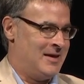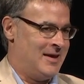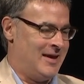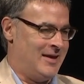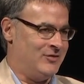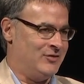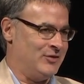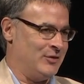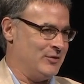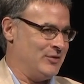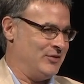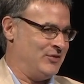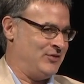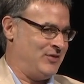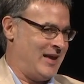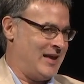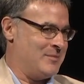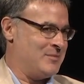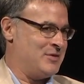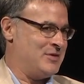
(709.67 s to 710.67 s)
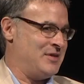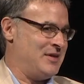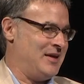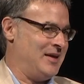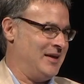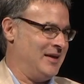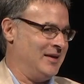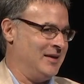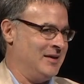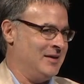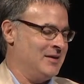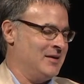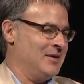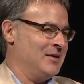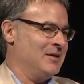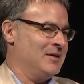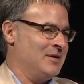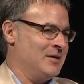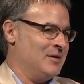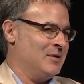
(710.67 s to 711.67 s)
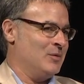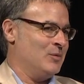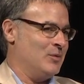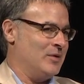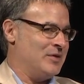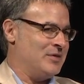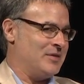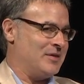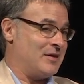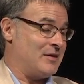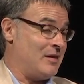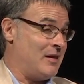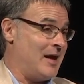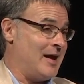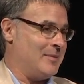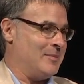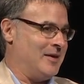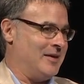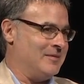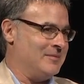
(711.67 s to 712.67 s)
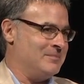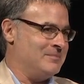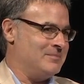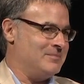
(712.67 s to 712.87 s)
And so the same thing with the climate.